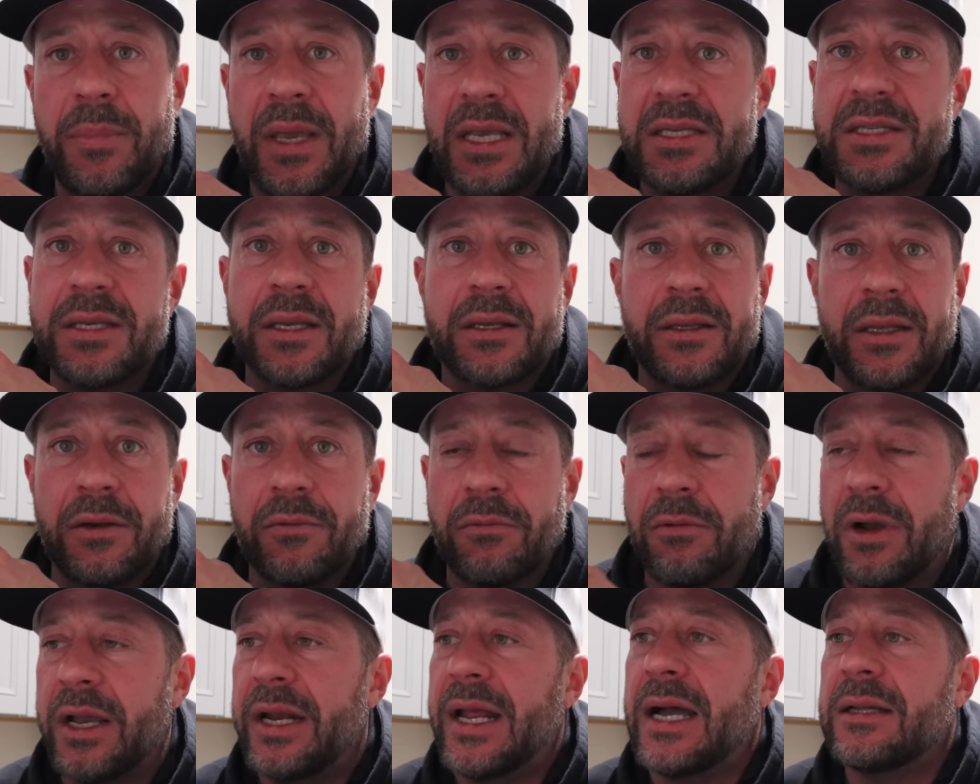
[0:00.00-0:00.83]
basically
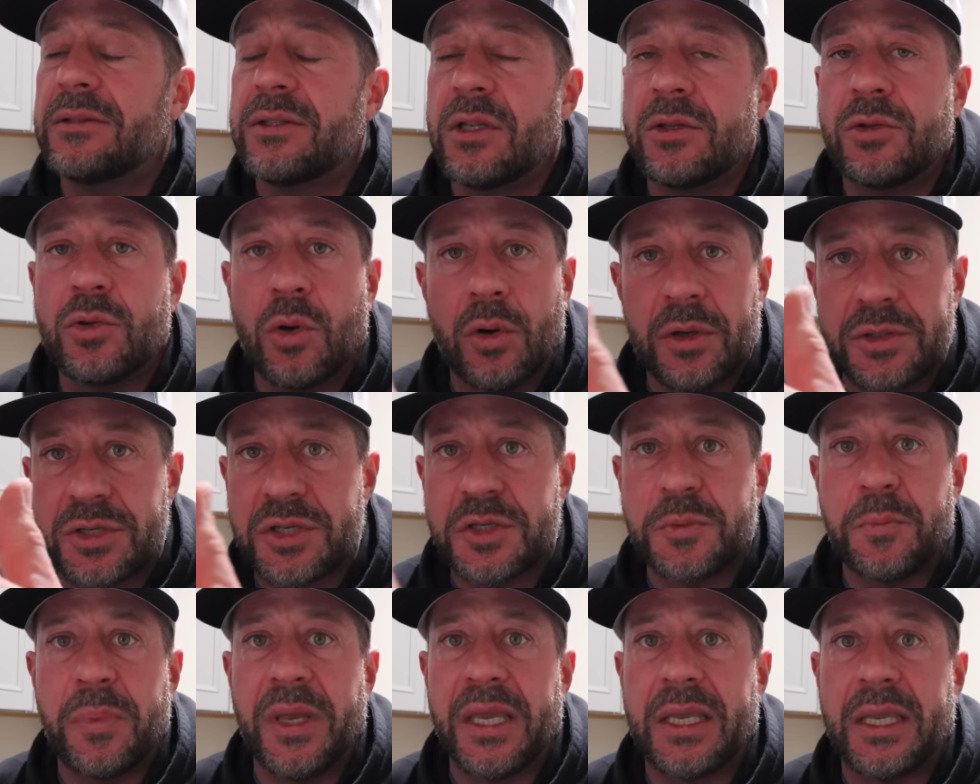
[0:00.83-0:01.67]
right out the door,
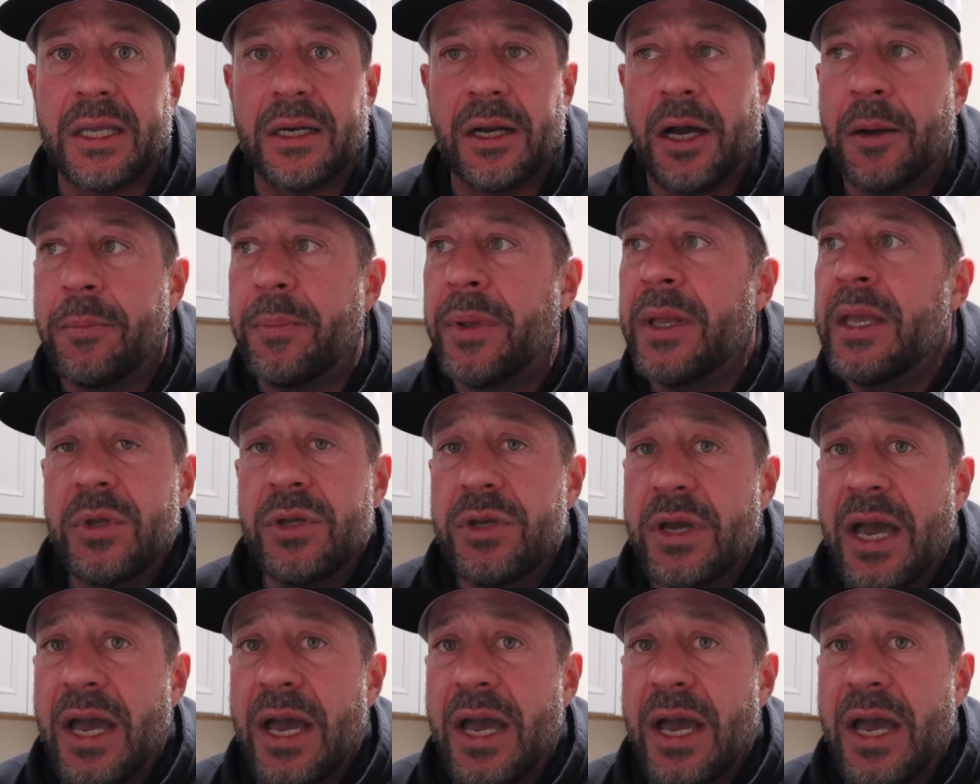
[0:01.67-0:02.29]
just pick it up.